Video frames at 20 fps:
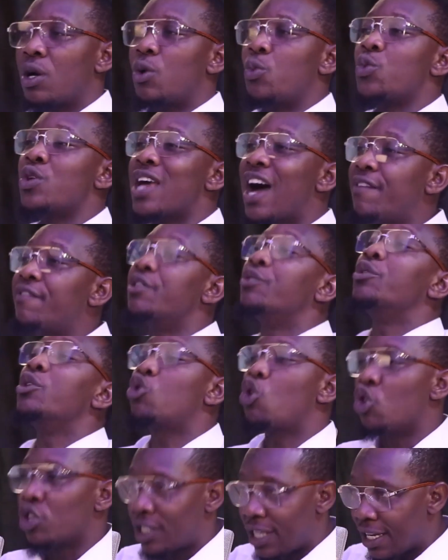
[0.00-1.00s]
we have a real
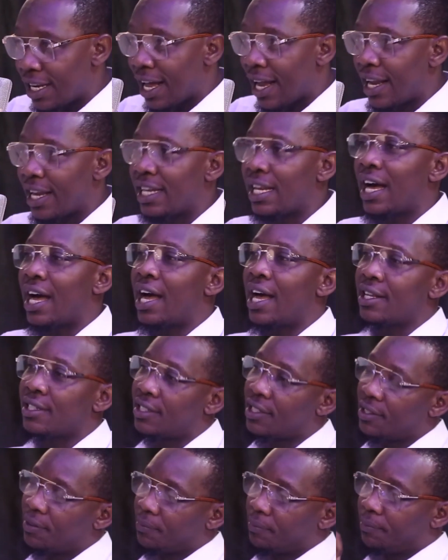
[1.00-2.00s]
contender in our
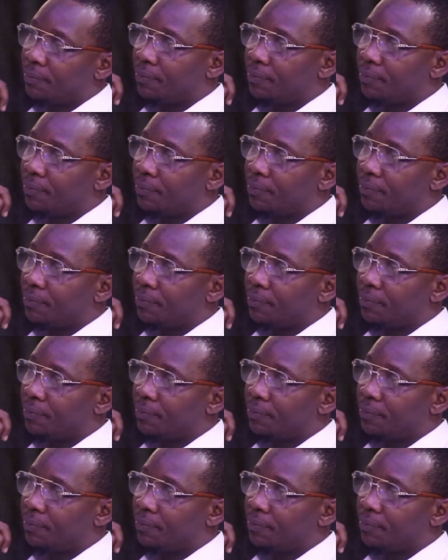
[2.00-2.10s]
hands.